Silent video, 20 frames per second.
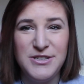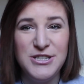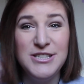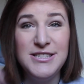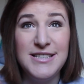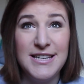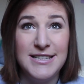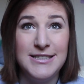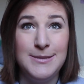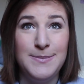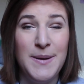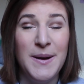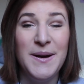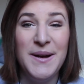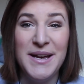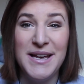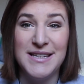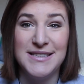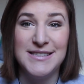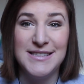Just
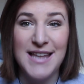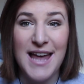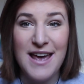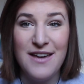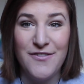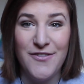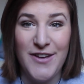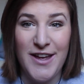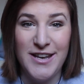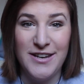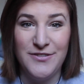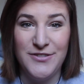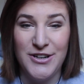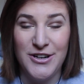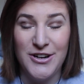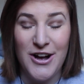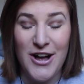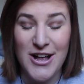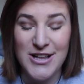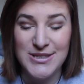experience life, and if
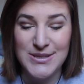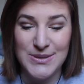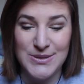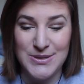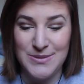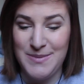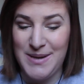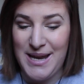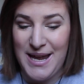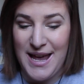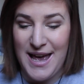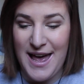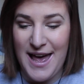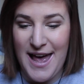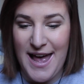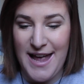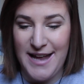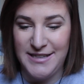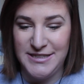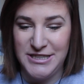you're on social media
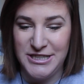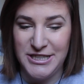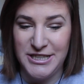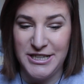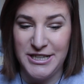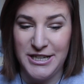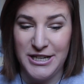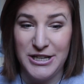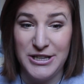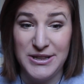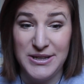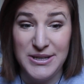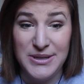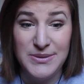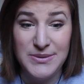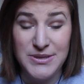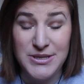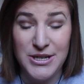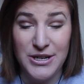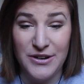and you're
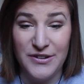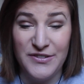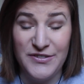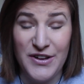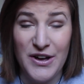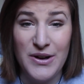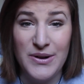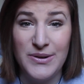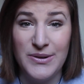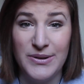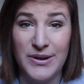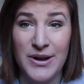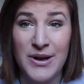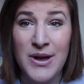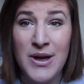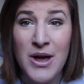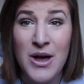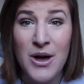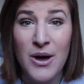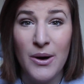glued to your phone
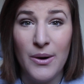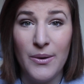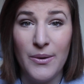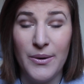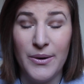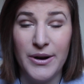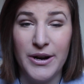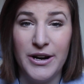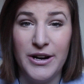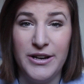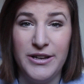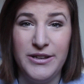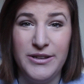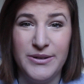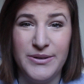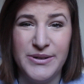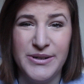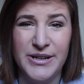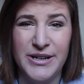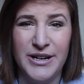or
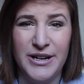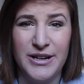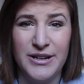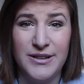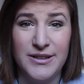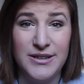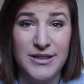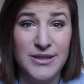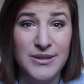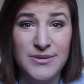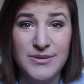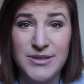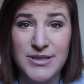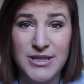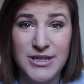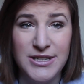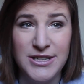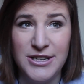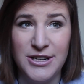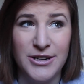you're glued
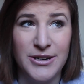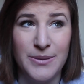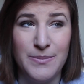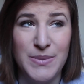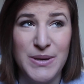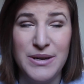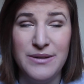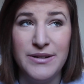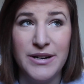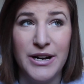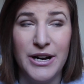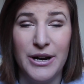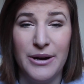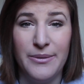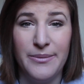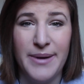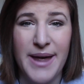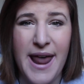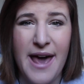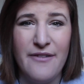to your computer
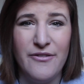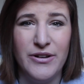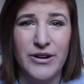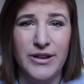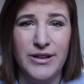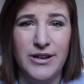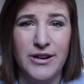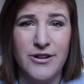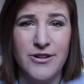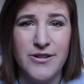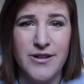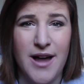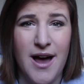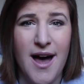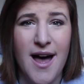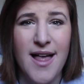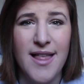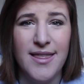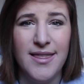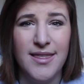or whatever, you're
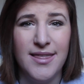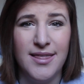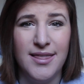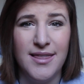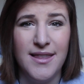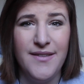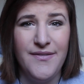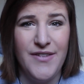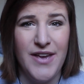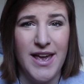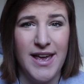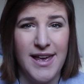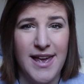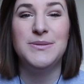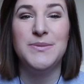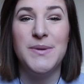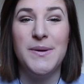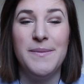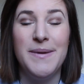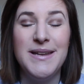not living.
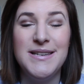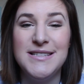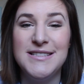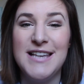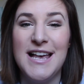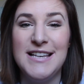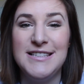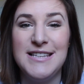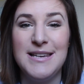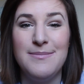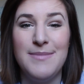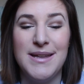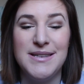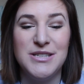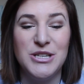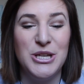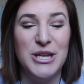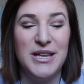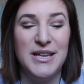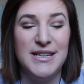Romanticizing
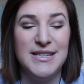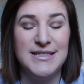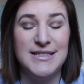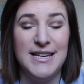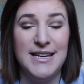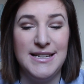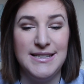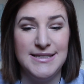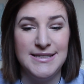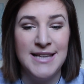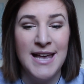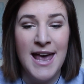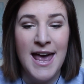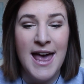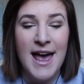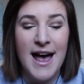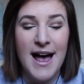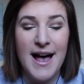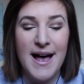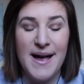mental illnesses.
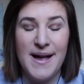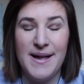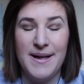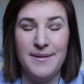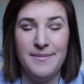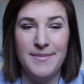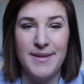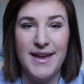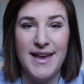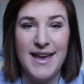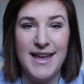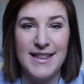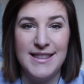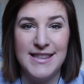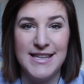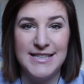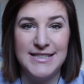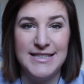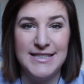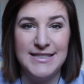
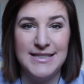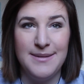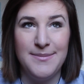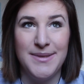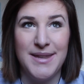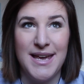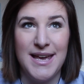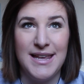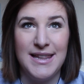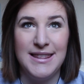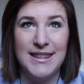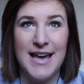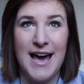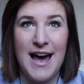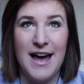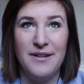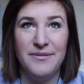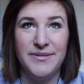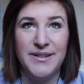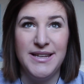And this is something
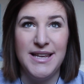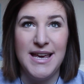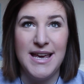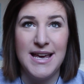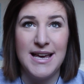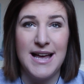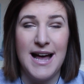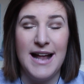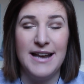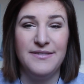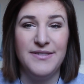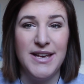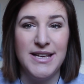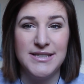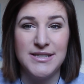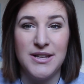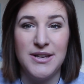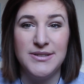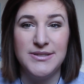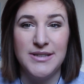that really kind of
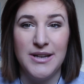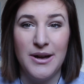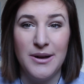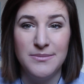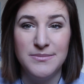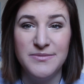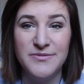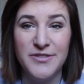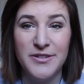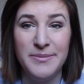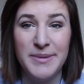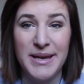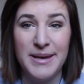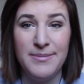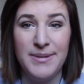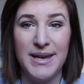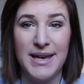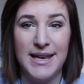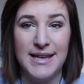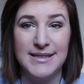hits close to home for
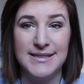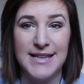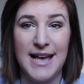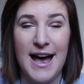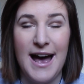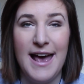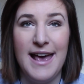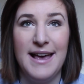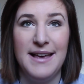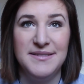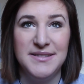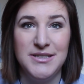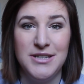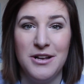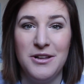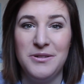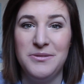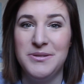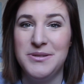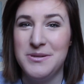me, because I have
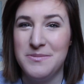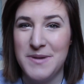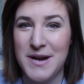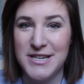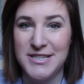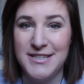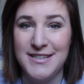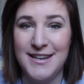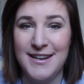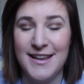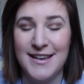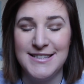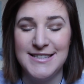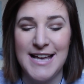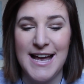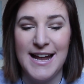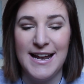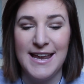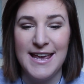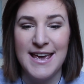struggled with depression and
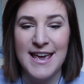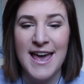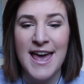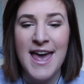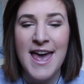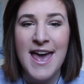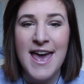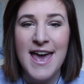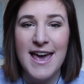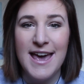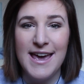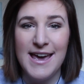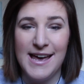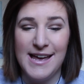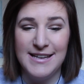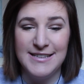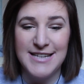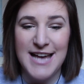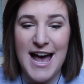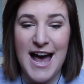anxiety,
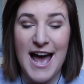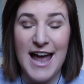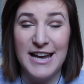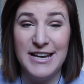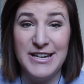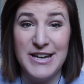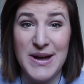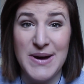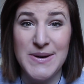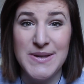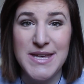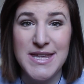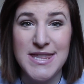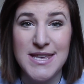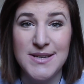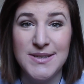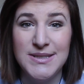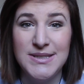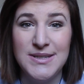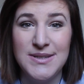and I know that
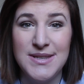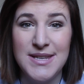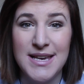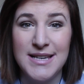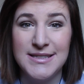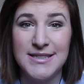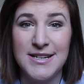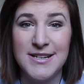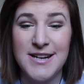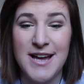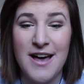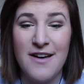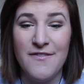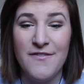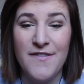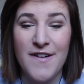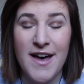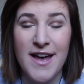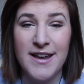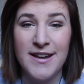those two things are
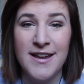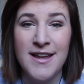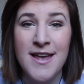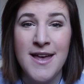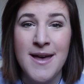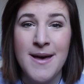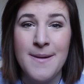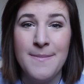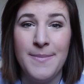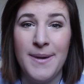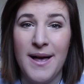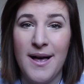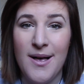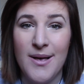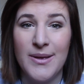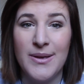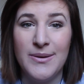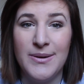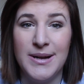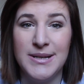not fun, but
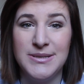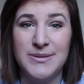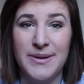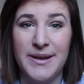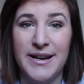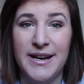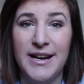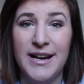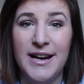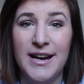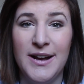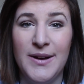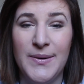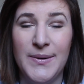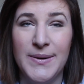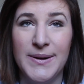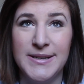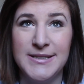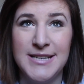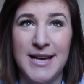I'll go on Twitter
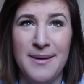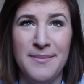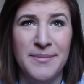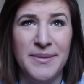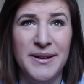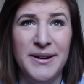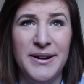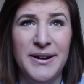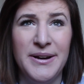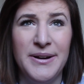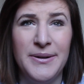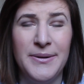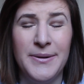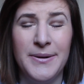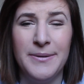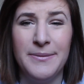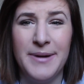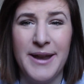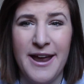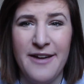or Tumblr
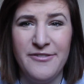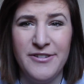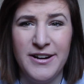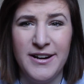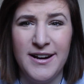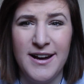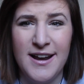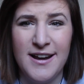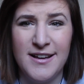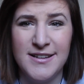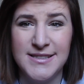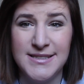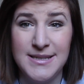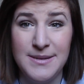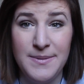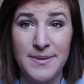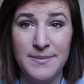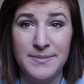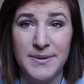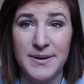or whatever and I'll
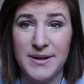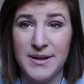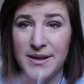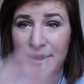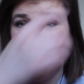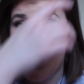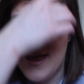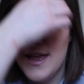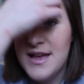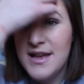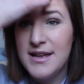see people